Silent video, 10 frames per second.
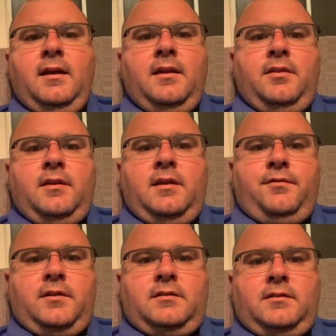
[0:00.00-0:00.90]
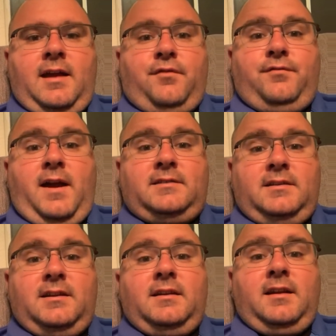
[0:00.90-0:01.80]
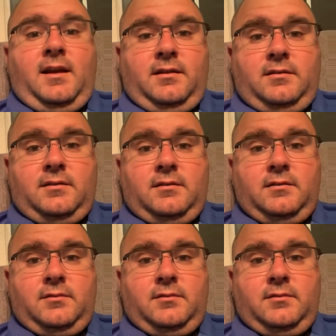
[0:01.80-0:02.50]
And the difference is how fast it ignites.